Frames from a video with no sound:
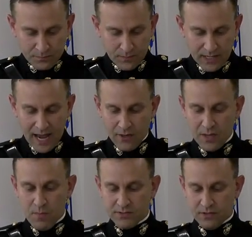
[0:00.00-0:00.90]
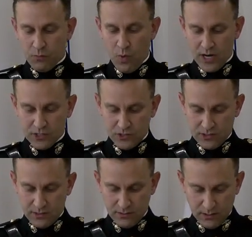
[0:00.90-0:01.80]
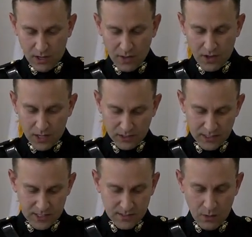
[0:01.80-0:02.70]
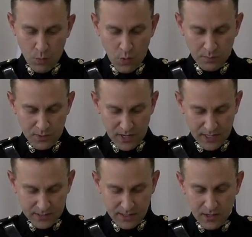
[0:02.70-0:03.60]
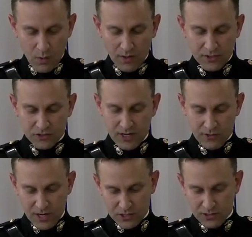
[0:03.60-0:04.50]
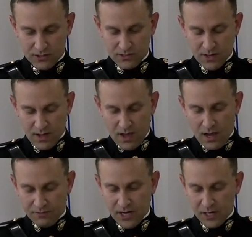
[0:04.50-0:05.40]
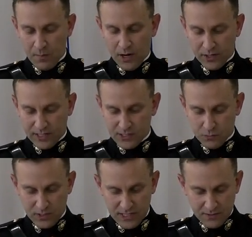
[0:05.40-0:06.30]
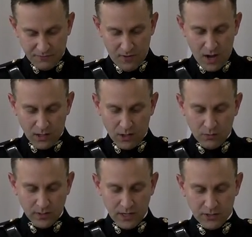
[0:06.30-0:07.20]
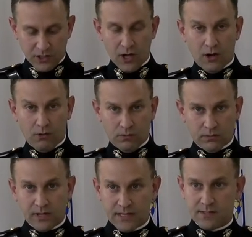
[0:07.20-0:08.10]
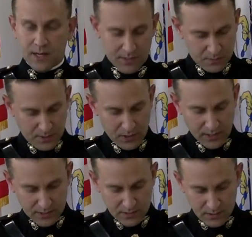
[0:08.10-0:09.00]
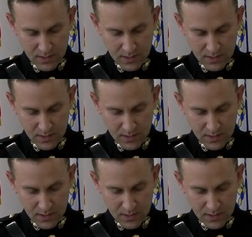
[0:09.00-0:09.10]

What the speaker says: And how they must have wished, in all the ugliness that war brings, that no other generations of young Americans would need to follow and undergo that same experience.